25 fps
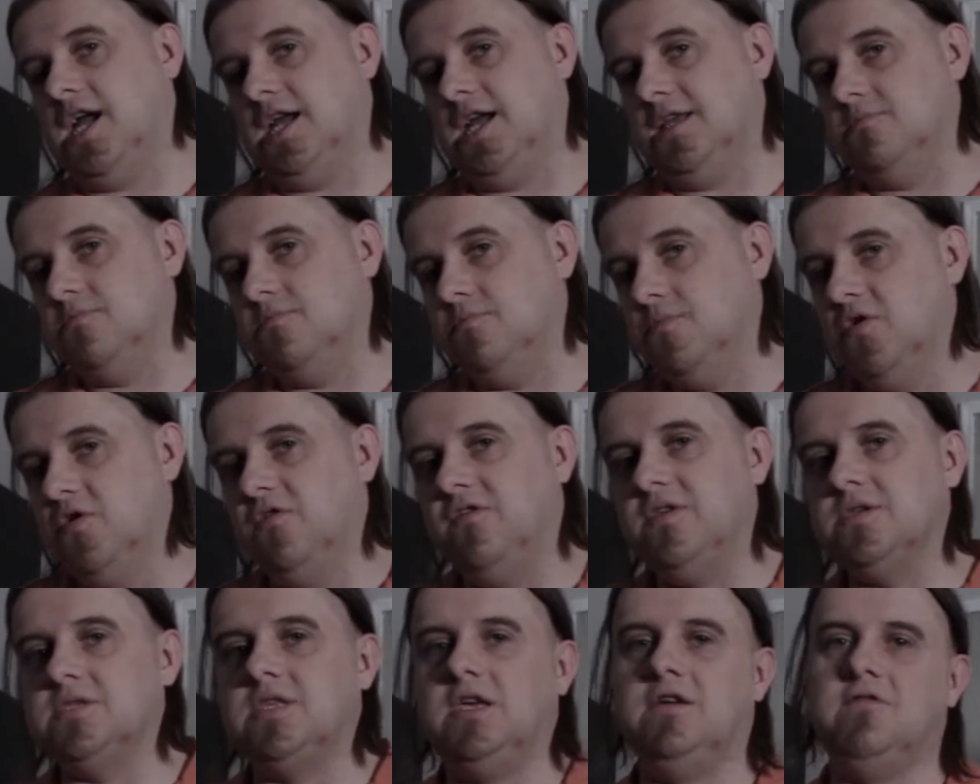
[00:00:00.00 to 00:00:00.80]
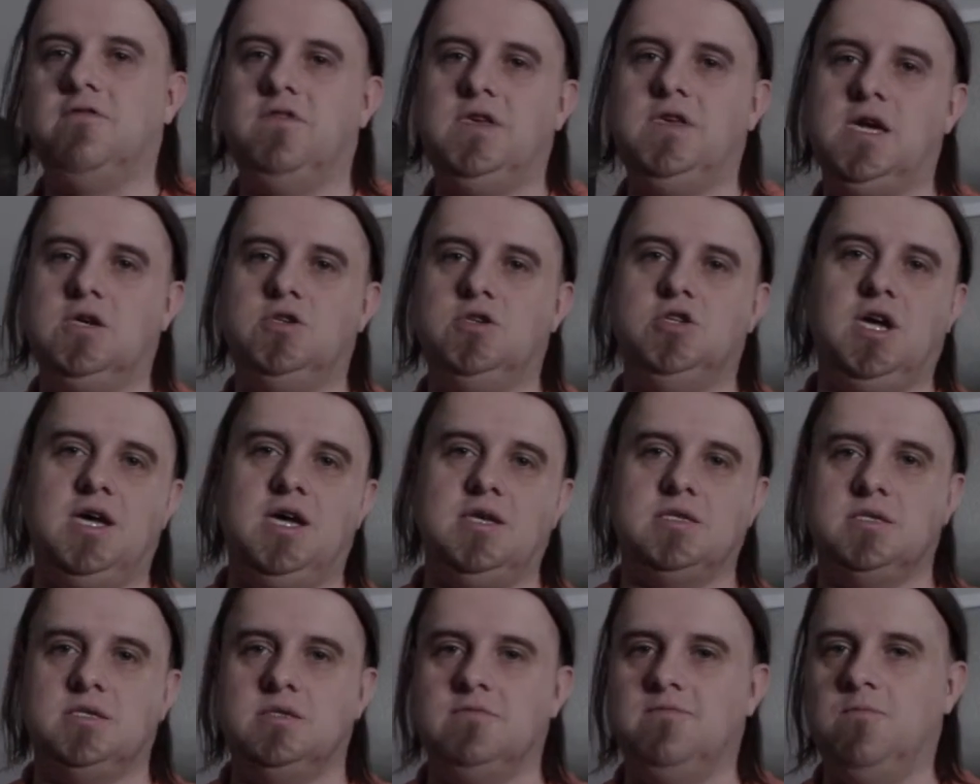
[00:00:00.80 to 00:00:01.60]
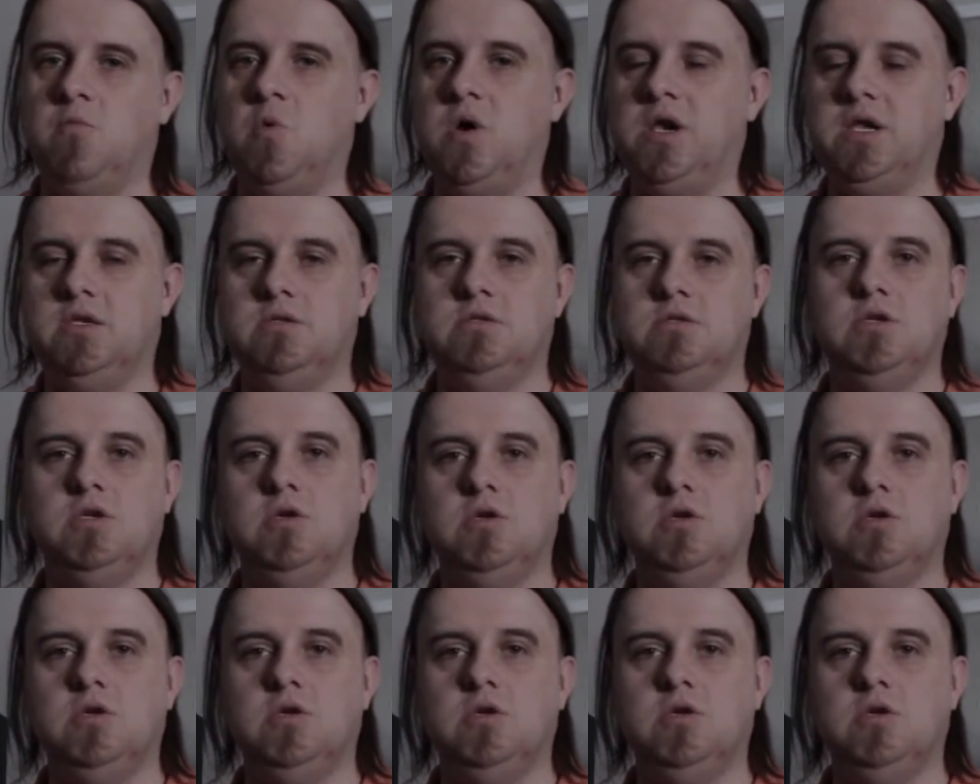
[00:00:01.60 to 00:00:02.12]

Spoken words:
and movies like VHS 1 and